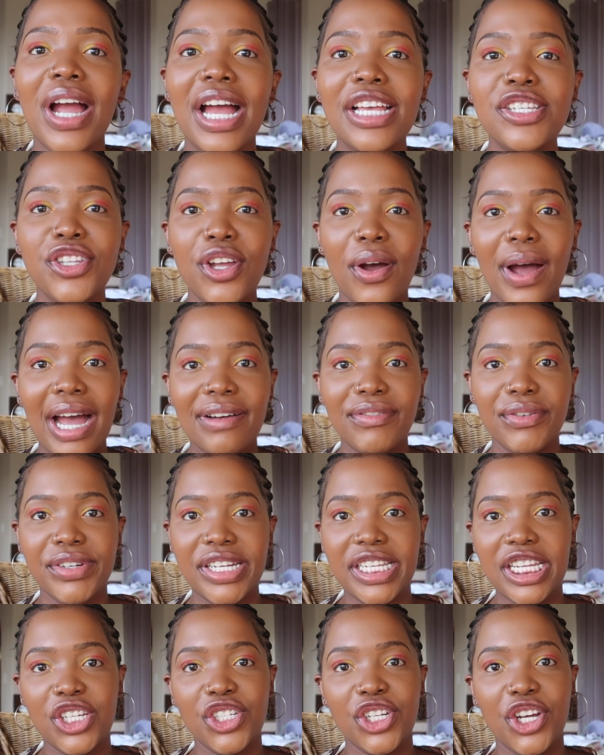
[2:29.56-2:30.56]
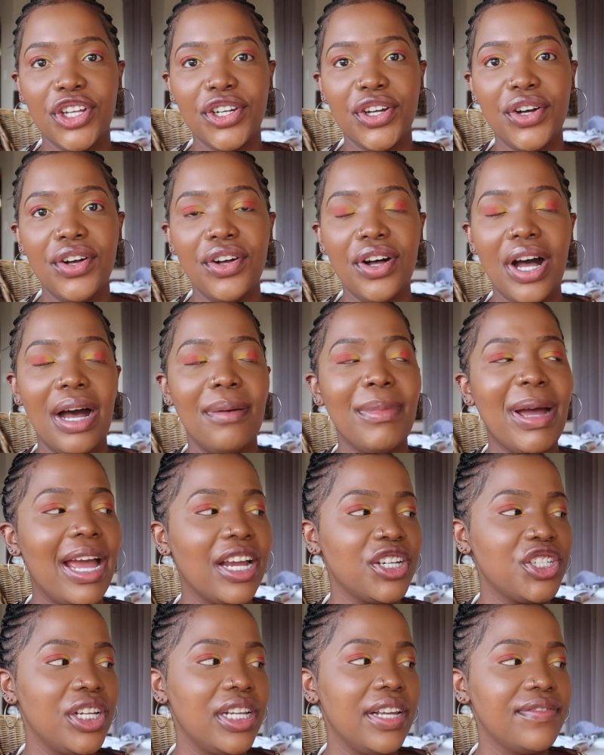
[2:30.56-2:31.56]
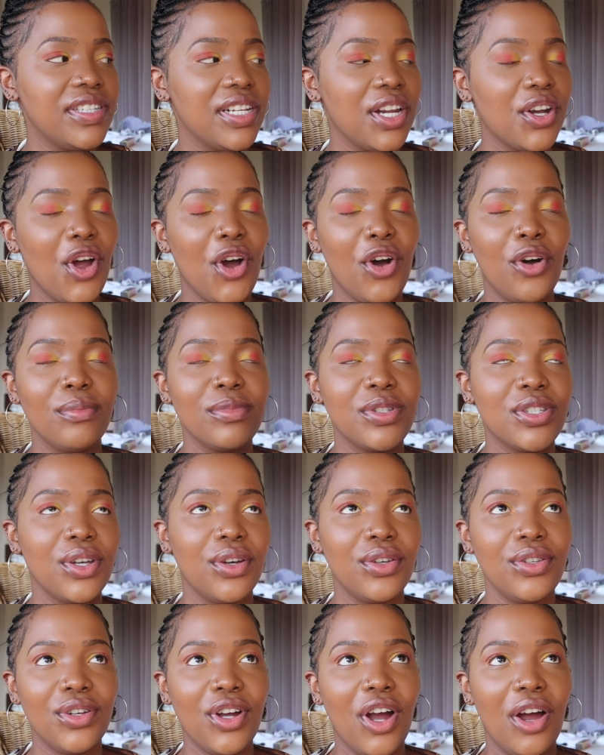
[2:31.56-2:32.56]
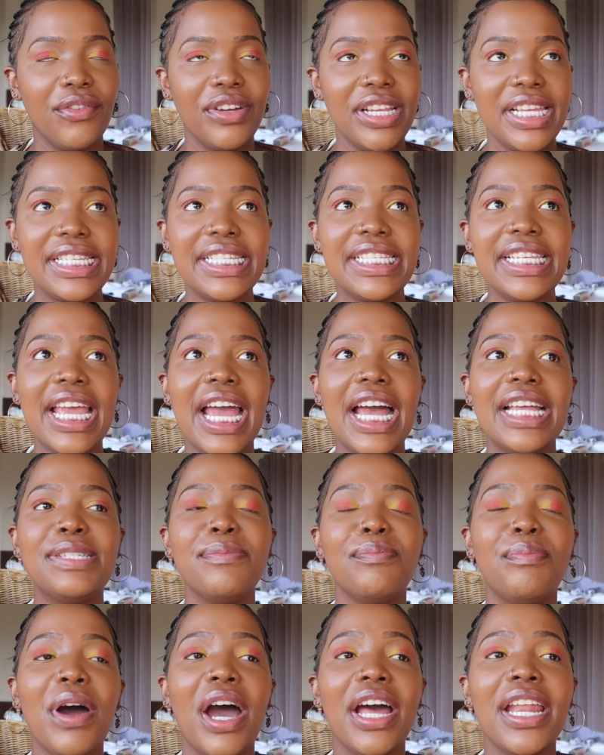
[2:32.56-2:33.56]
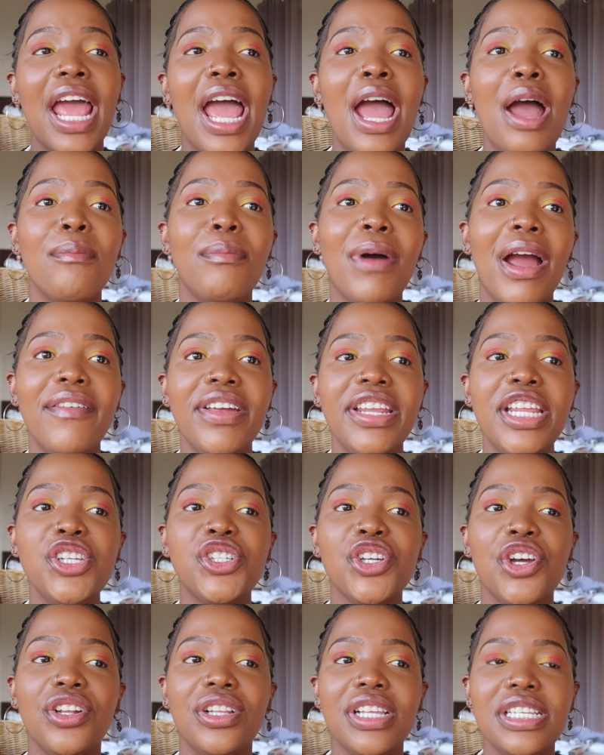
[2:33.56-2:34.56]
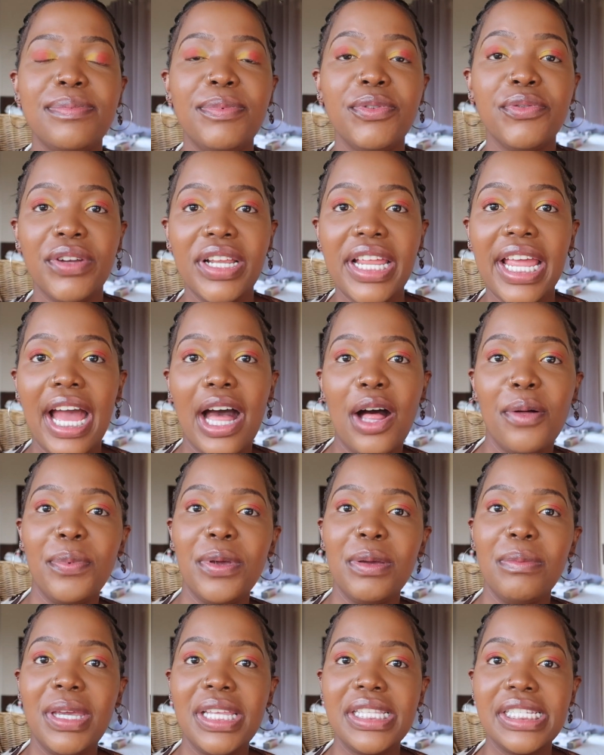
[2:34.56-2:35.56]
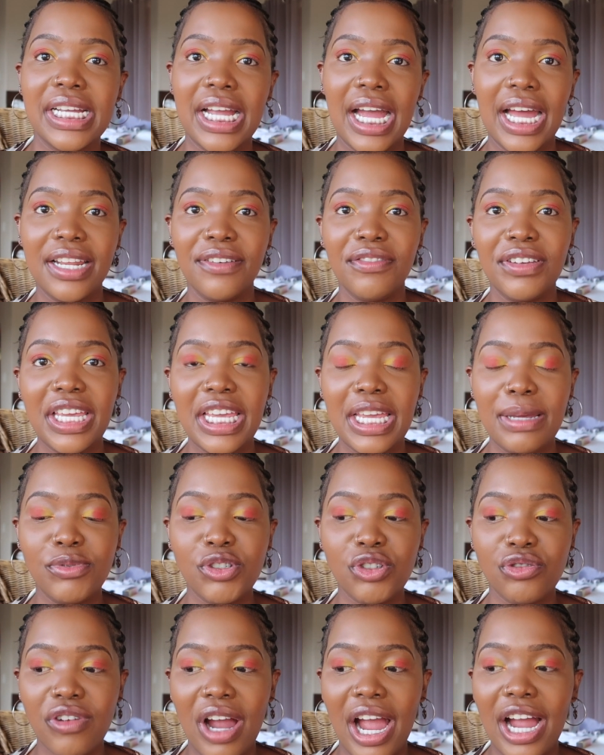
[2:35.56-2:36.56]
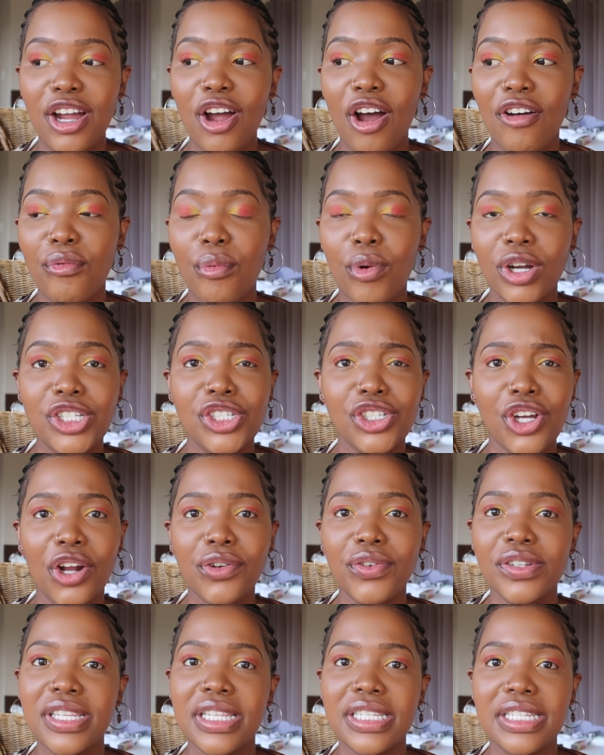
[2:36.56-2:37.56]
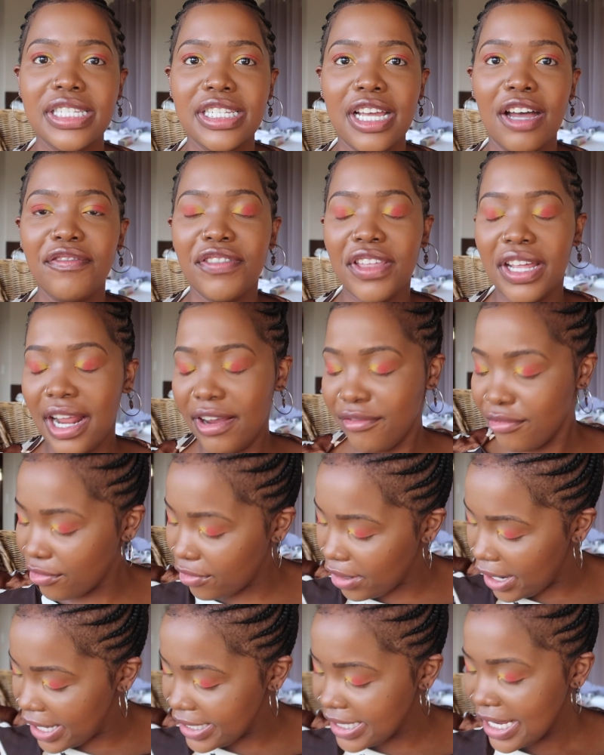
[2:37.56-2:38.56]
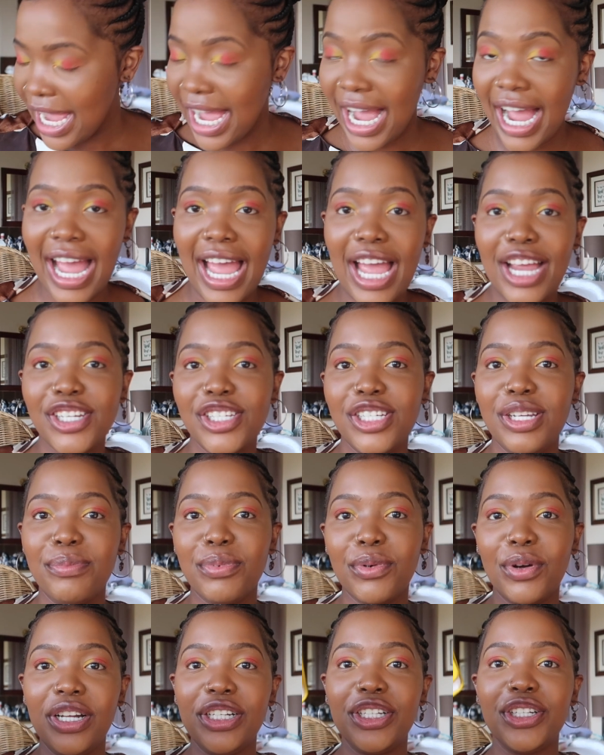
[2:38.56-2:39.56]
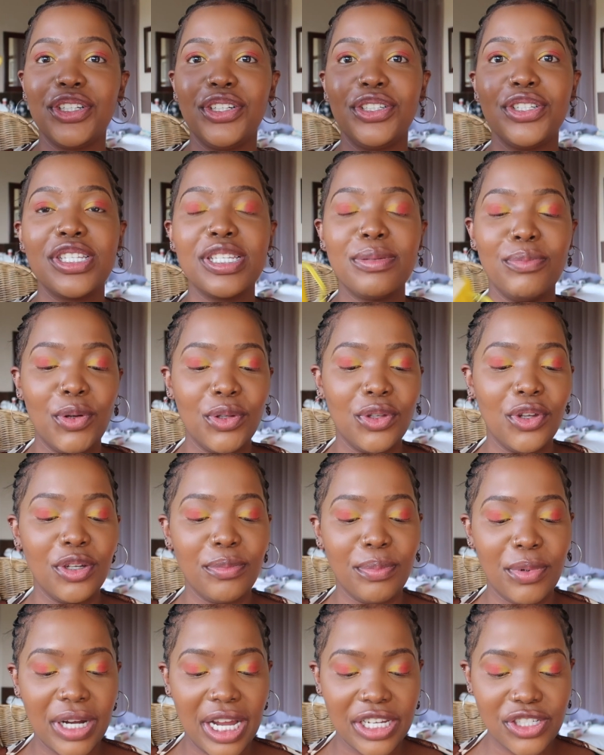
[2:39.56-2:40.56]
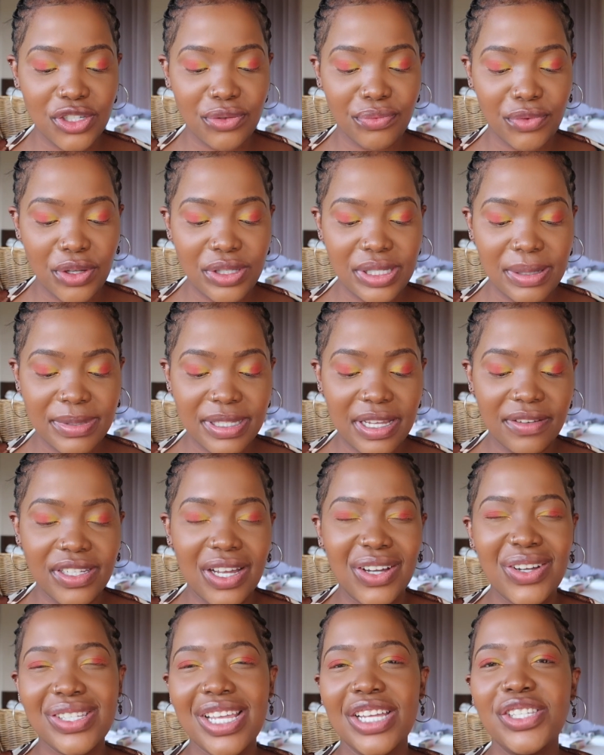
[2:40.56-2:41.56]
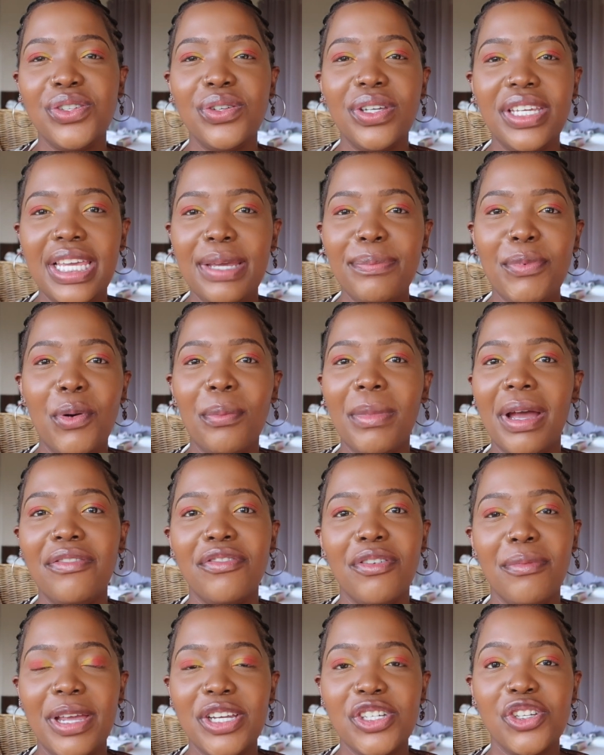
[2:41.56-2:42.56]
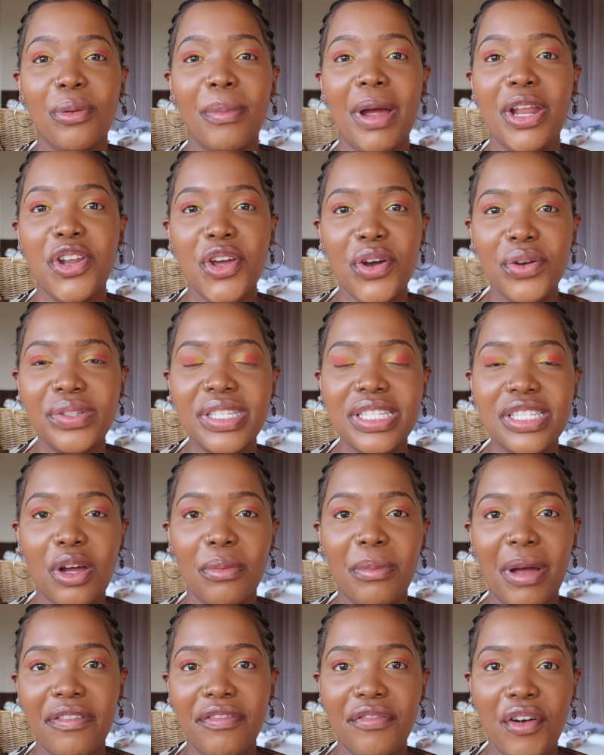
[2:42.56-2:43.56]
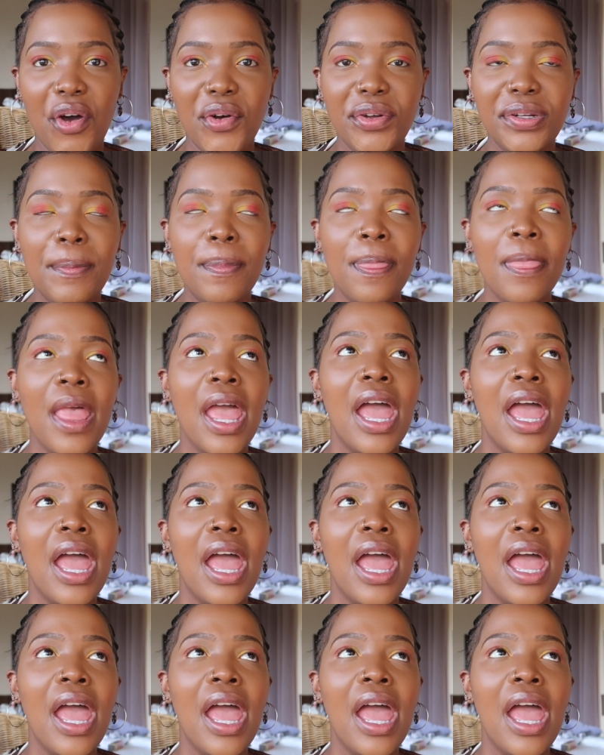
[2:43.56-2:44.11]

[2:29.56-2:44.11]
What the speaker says: guys know I have a reading journal. I actually left it at home, so you can't really see it, but my reading journal has been really helping me to kind of keep track of what genres and stuff that I've read. I actually bought a little small notebook. I just wrote some stuff down because I do keep all my information on my notes on my phone.